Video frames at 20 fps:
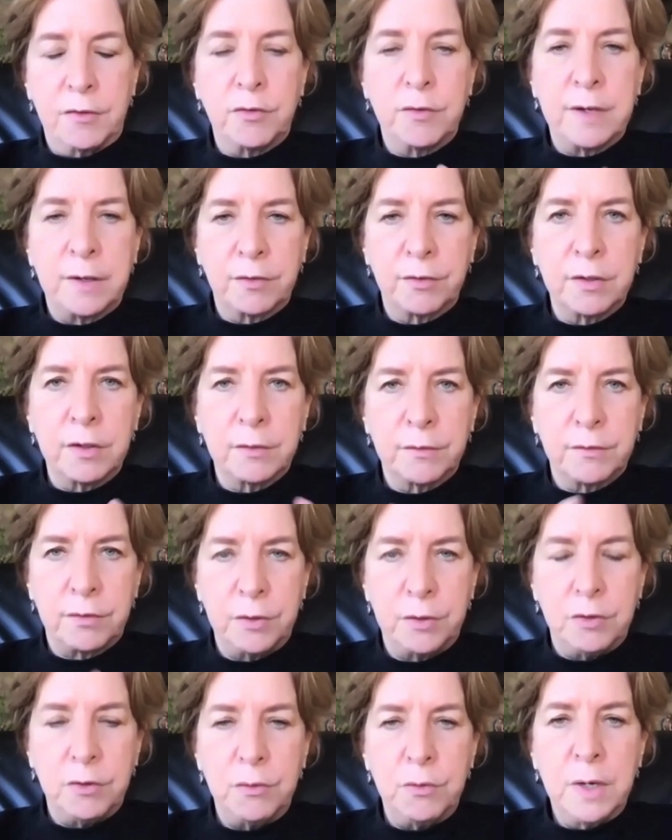traditional
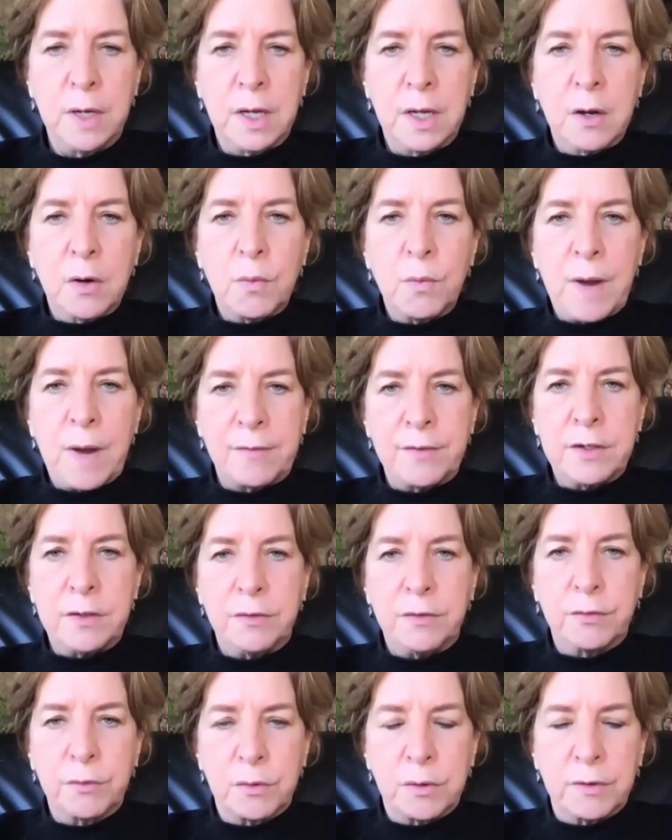two revenue
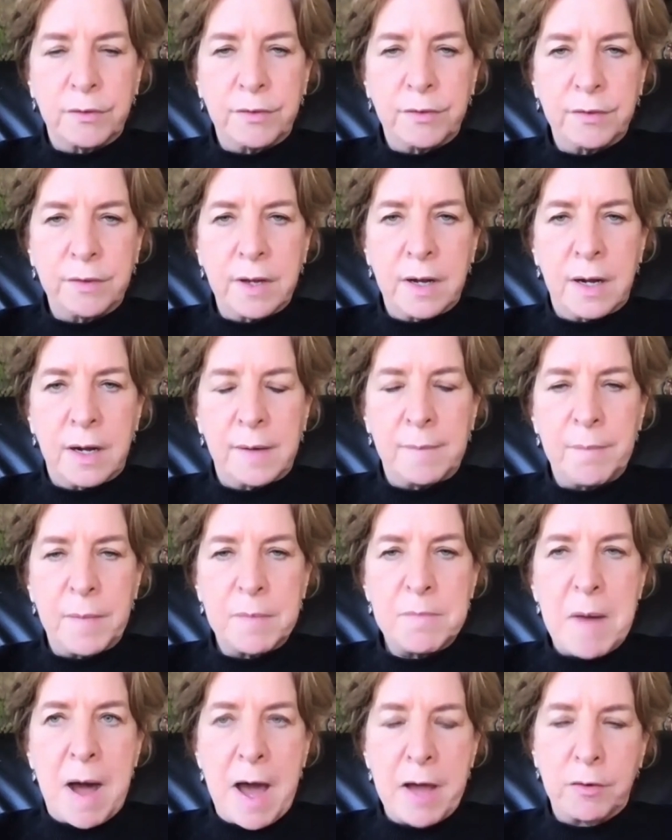source
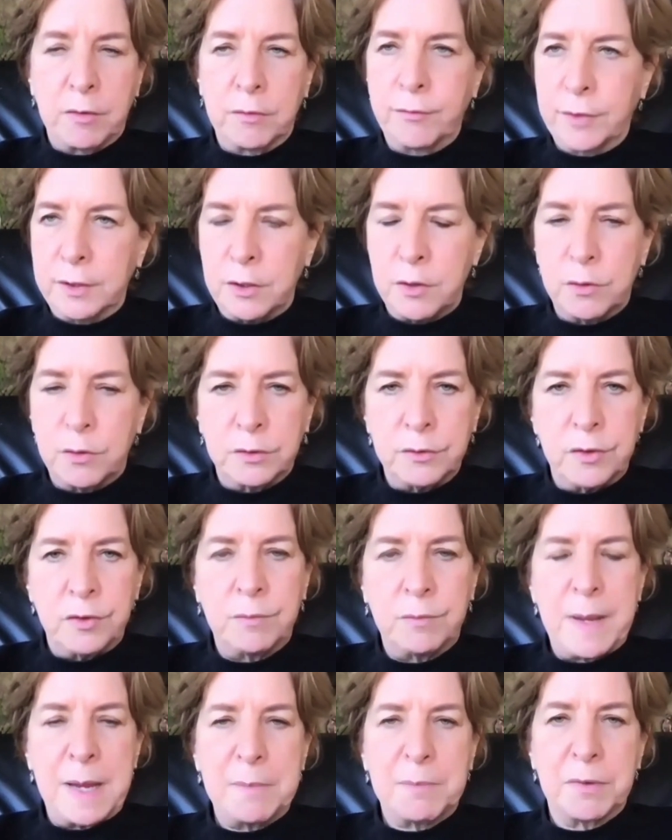model for local
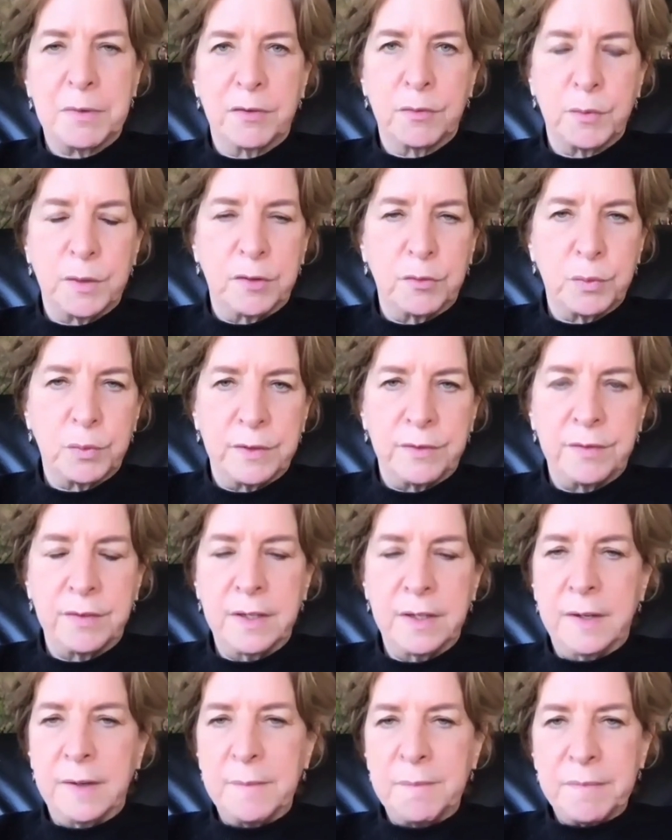newspapers, which was
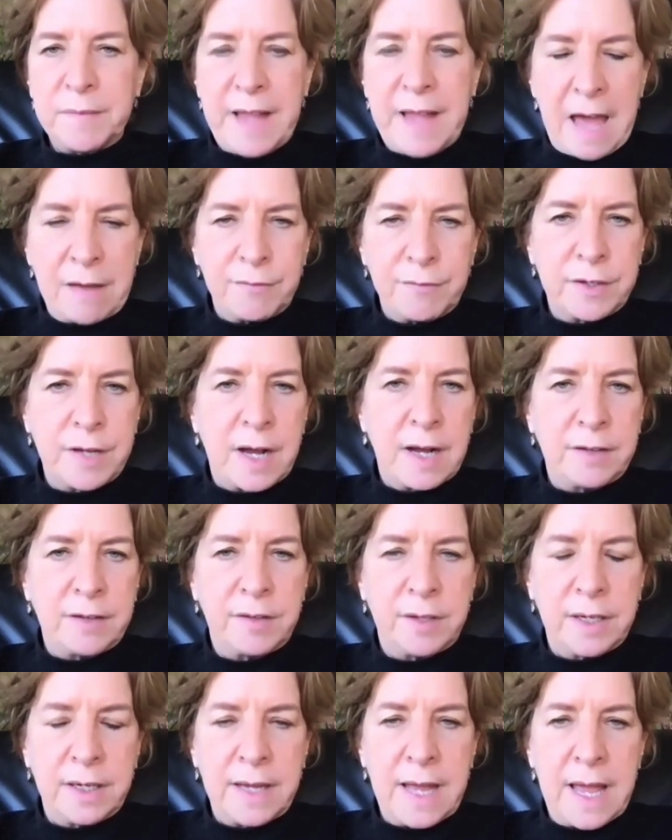
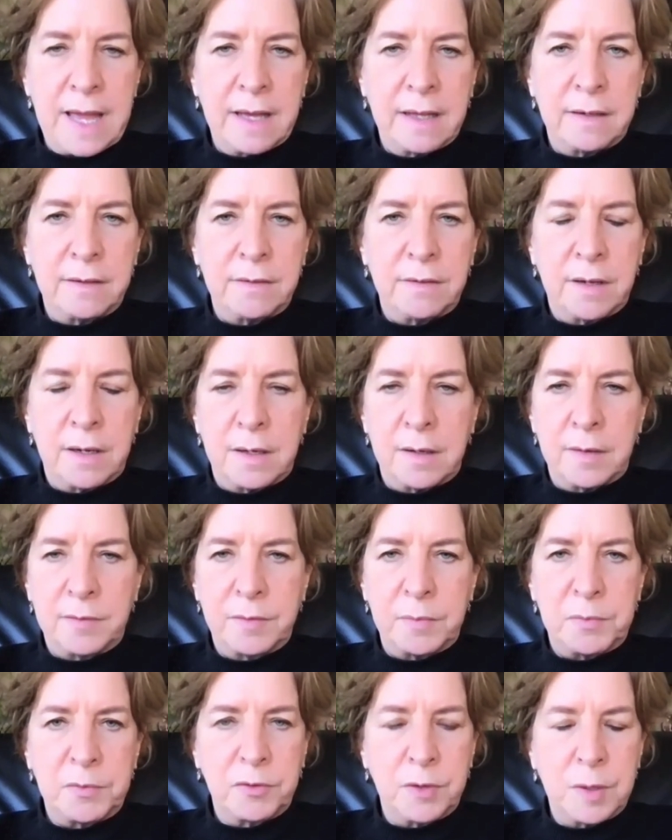advertising and
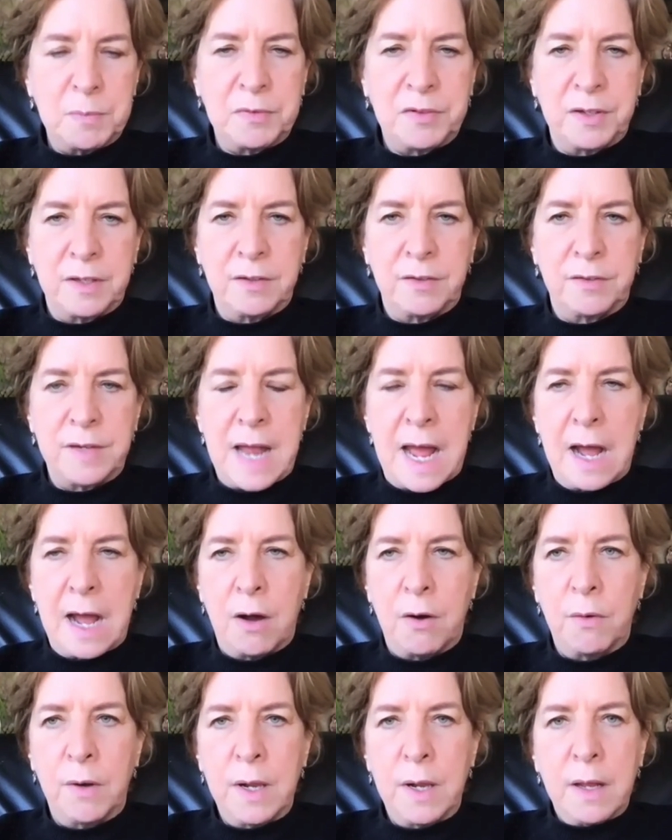subscriptions.
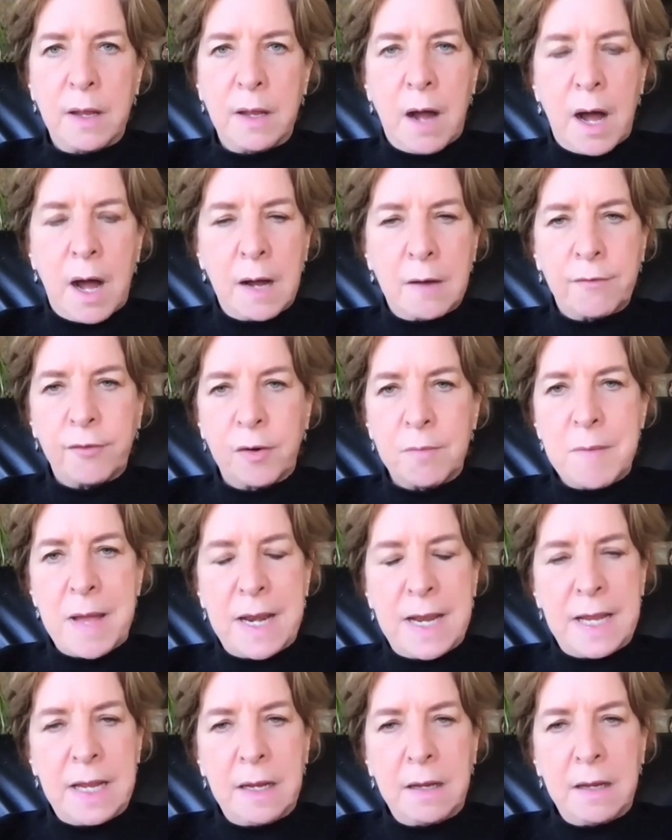Now, for
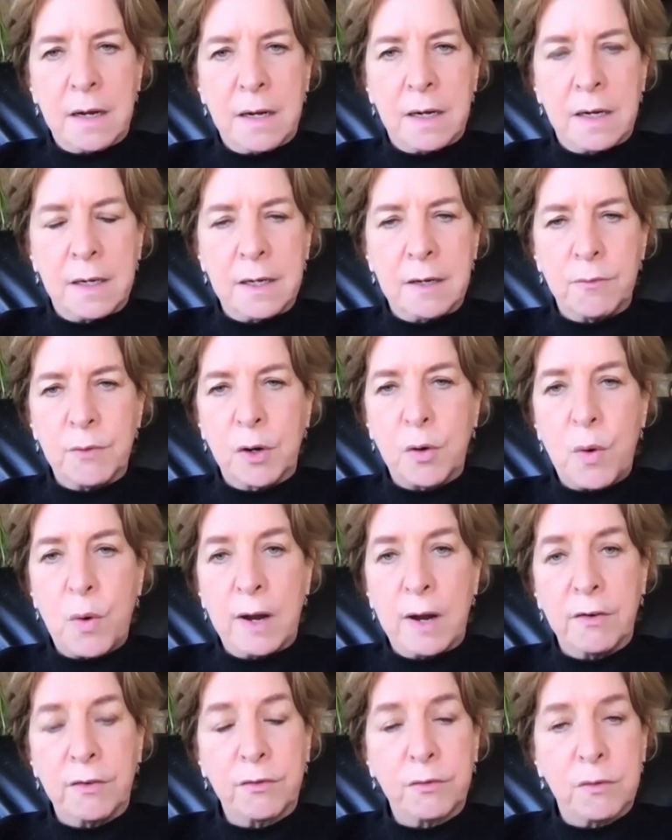many, it
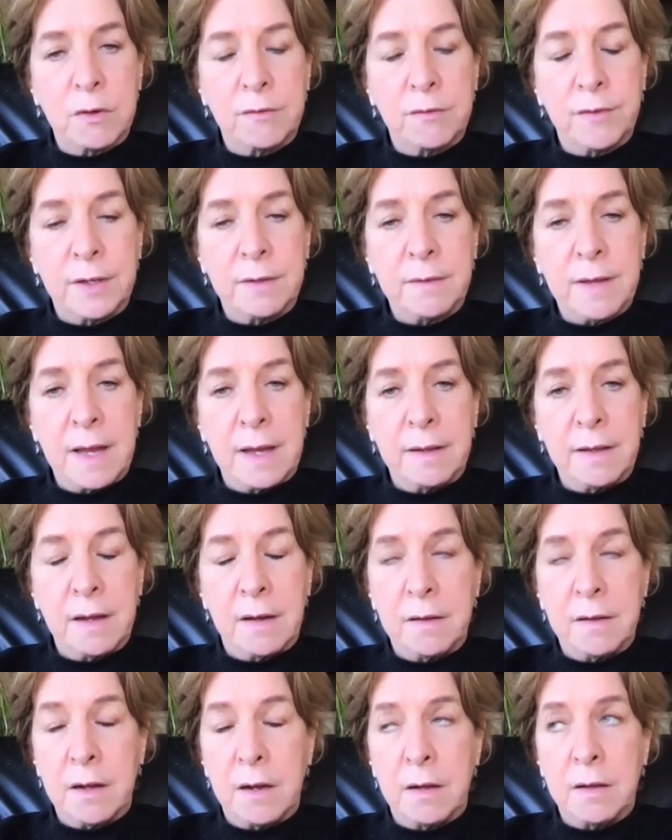requires sort of
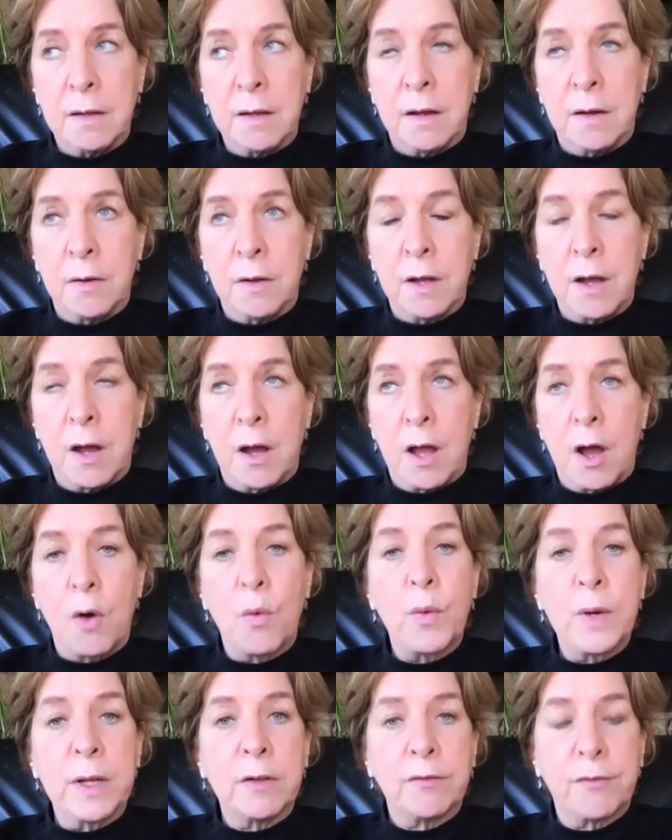a
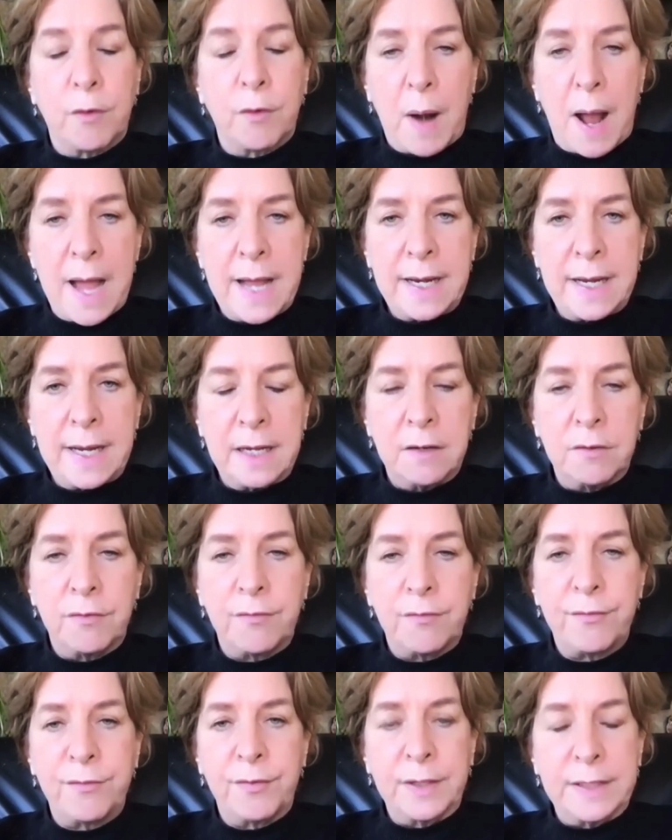real variety, and
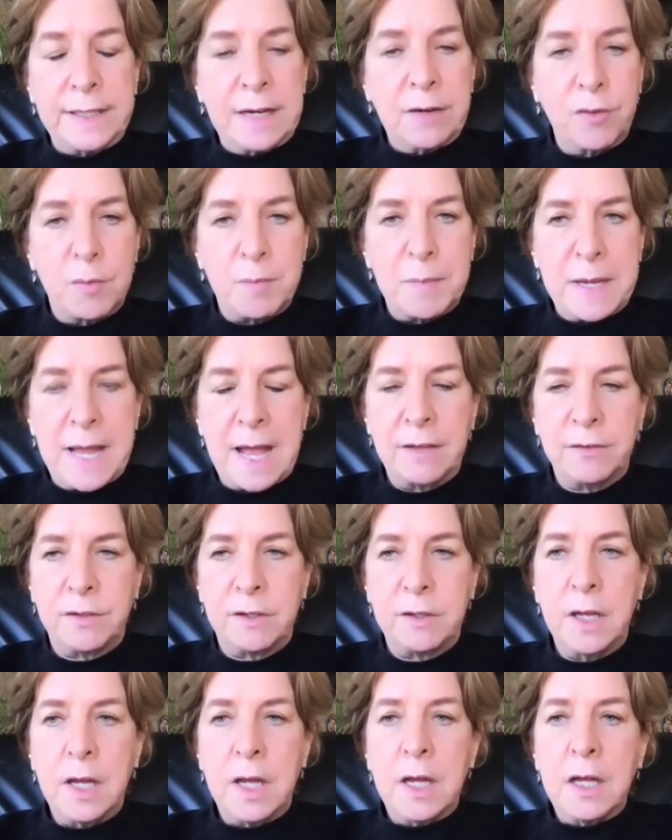philanthropy has
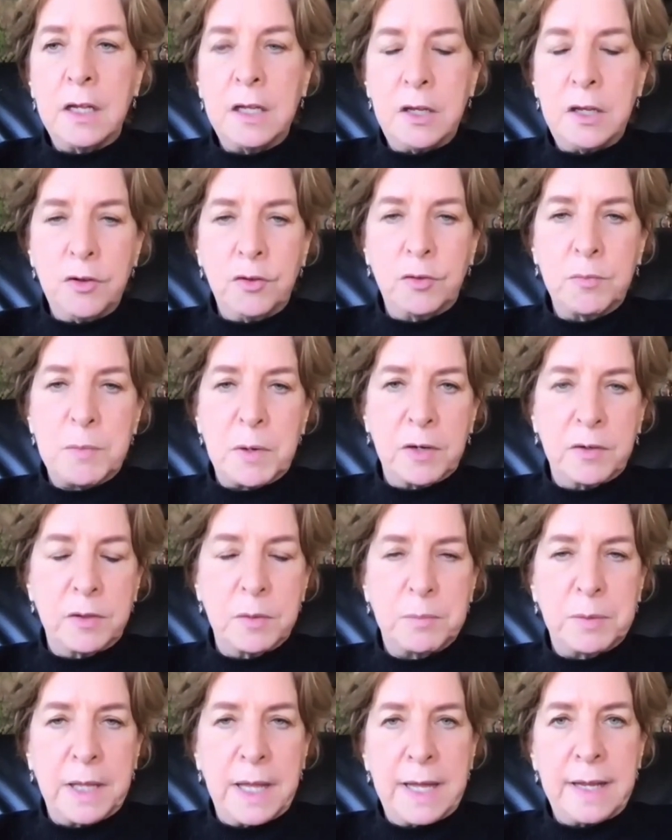a huge part
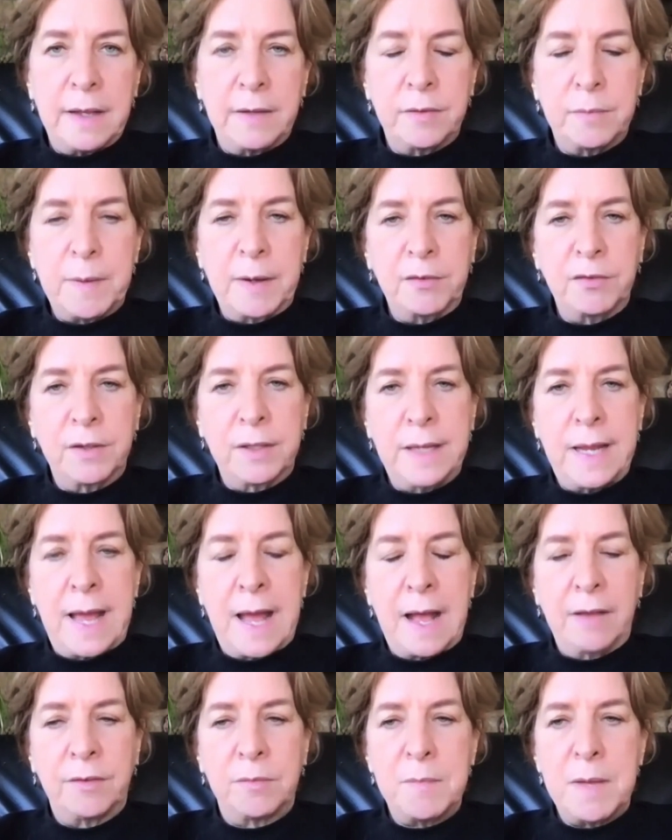to play, especially
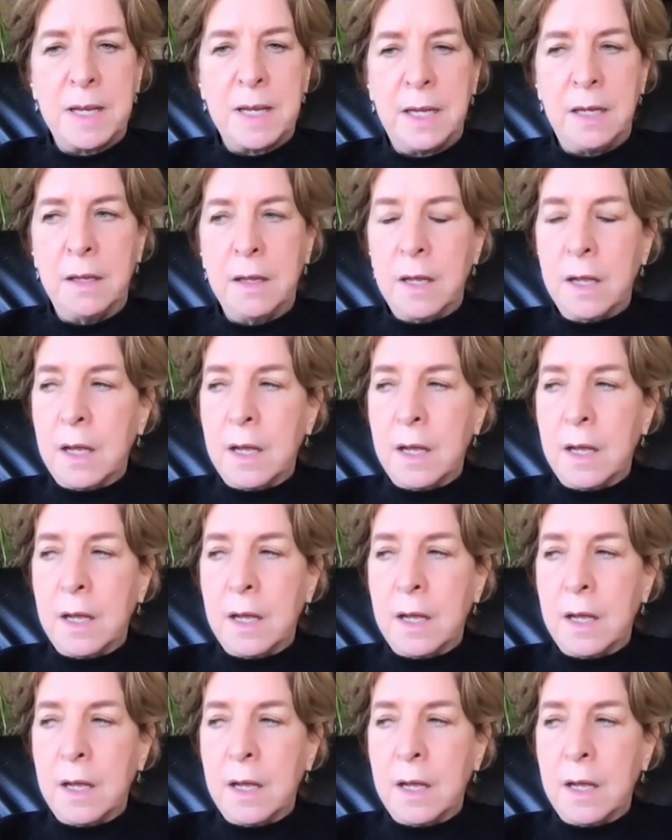as many